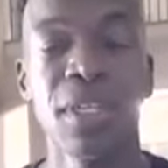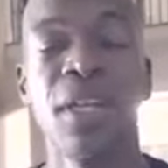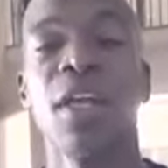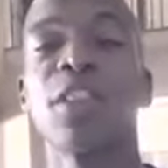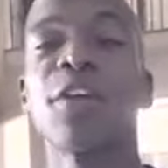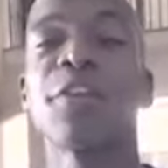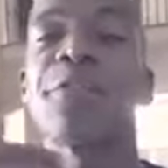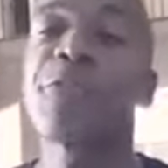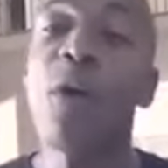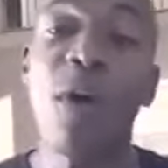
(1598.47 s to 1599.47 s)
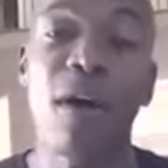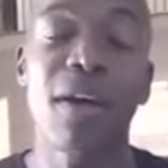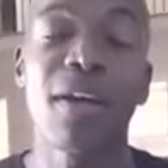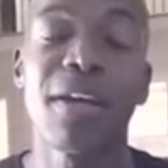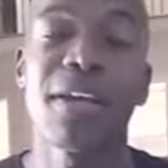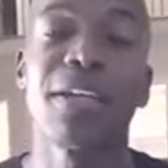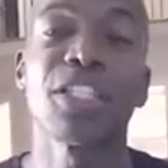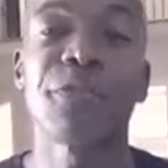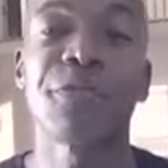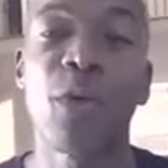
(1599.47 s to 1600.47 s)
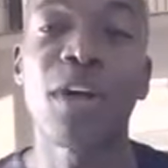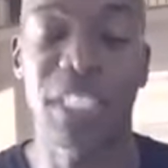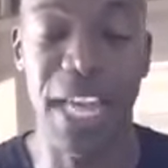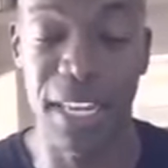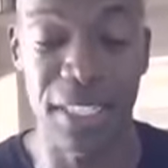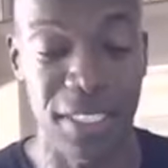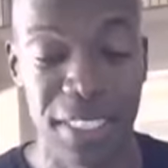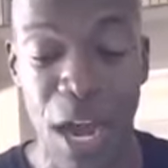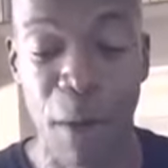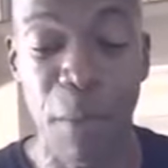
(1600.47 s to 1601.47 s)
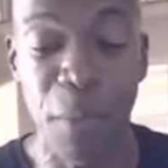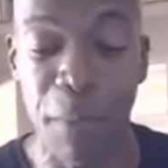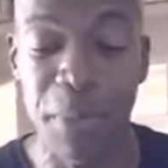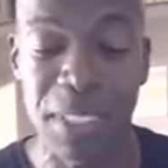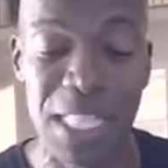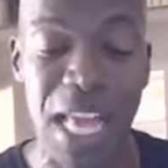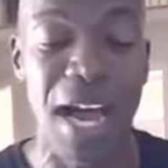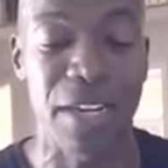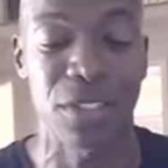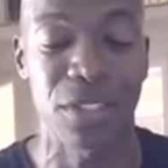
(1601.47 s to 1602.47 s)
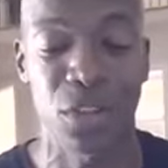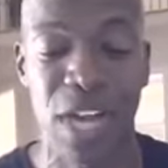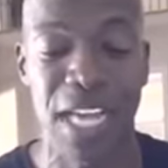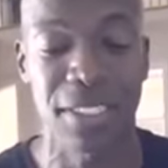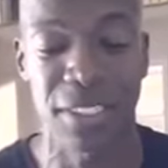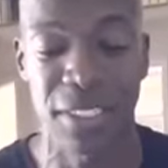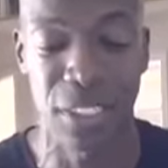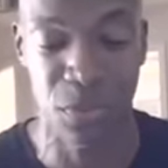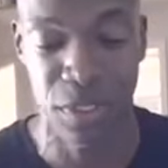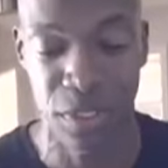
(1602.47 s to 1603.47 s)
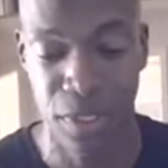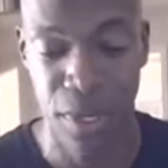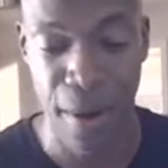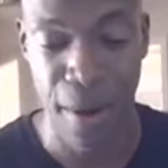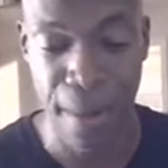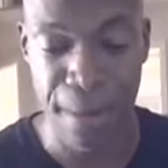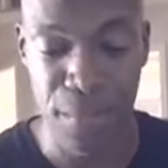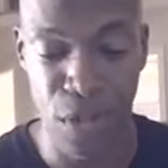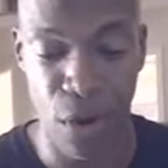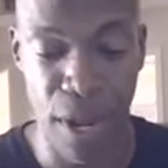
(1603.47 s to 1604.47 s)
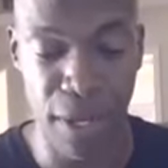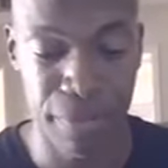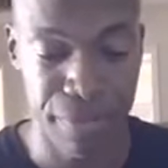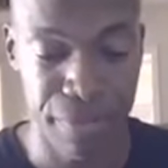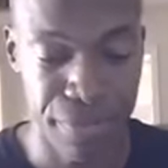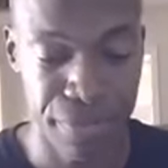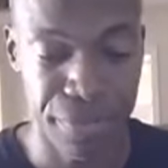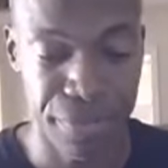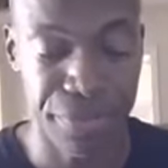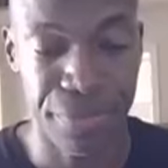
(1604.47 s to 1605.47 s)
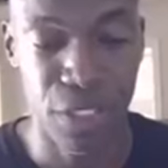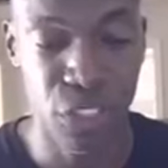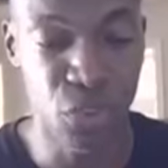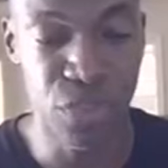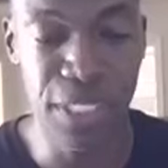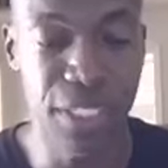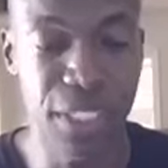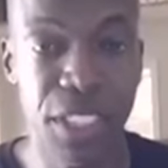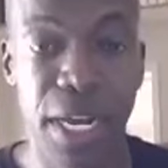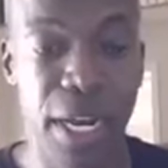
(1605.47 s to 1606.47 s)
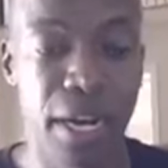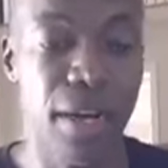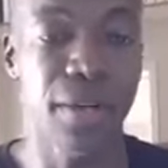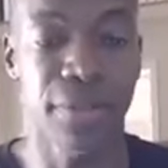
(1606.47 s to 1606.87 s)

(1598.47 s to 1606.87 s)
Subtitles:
The 4 is 4 challenges. Now, I'm gonna pull up a slide here so you guys can see this one. All right, screen share.